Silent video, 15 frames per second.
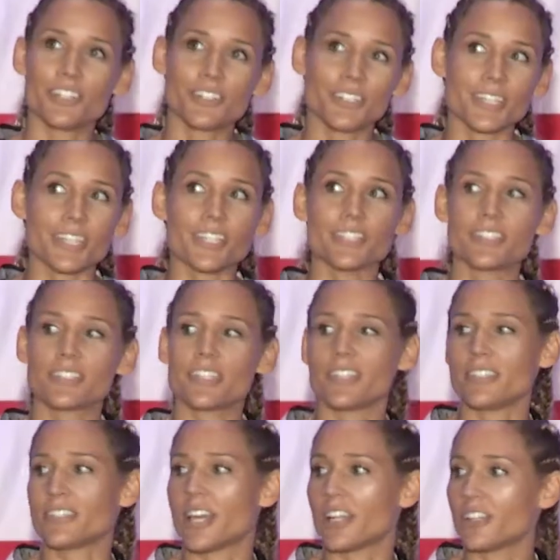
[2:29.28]
He's
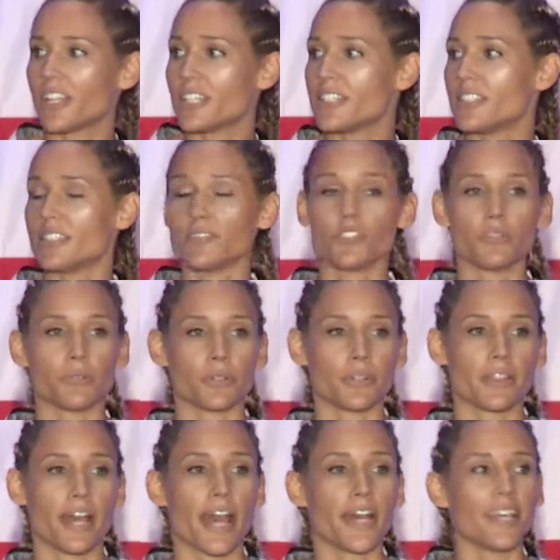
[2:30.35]
got a great sense of humor with
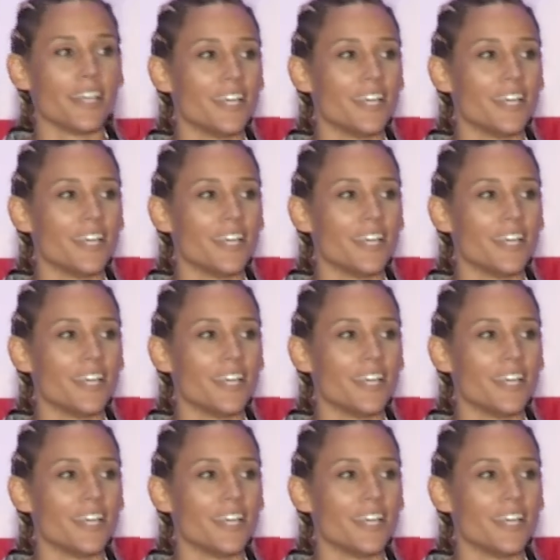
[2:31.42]
that.